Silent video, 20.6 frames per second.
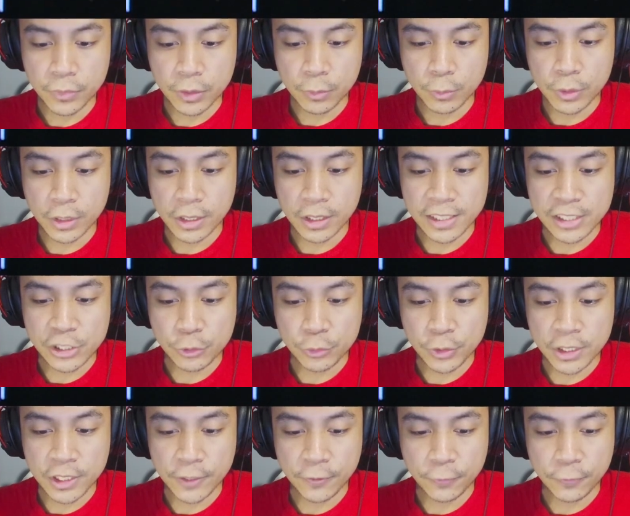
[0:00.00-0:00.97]
with at least 3
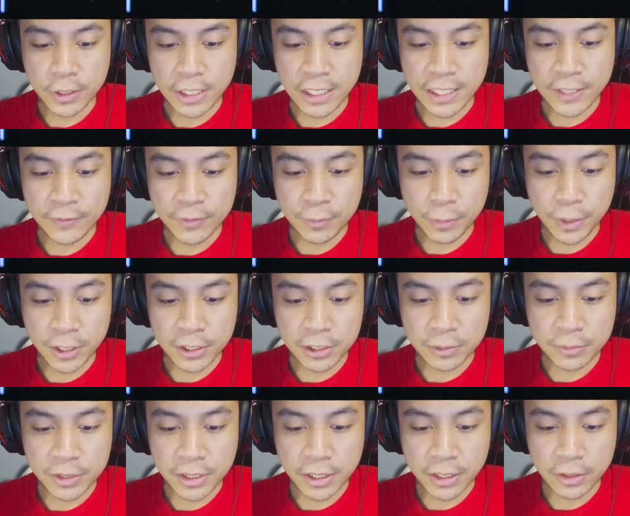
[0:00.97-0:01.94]
different even pendulum
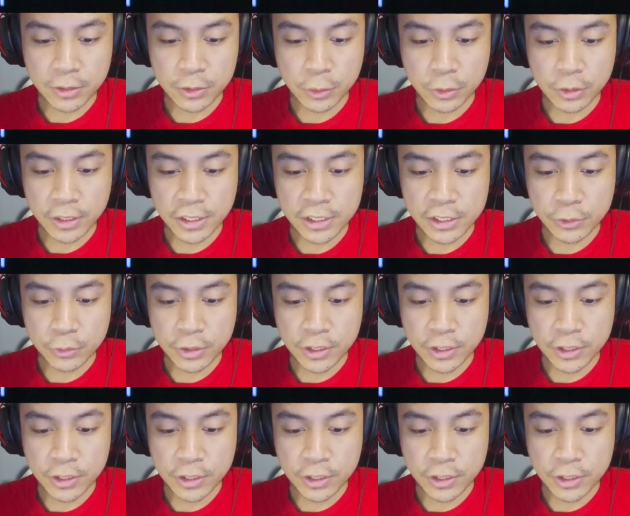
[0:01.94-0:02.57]
scales or at least 3